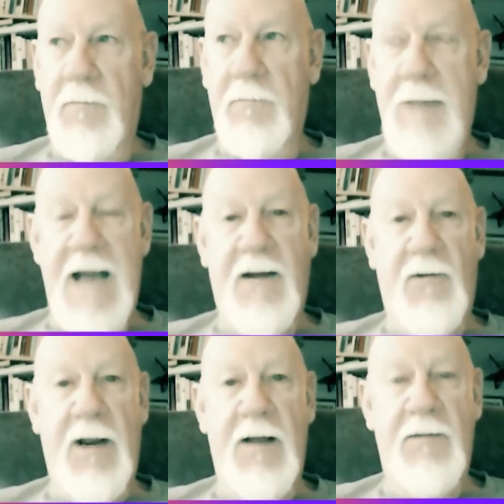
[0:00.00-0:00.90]

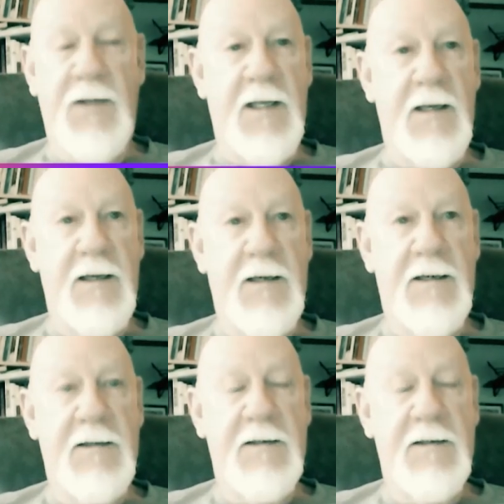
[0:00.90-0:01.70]
background, the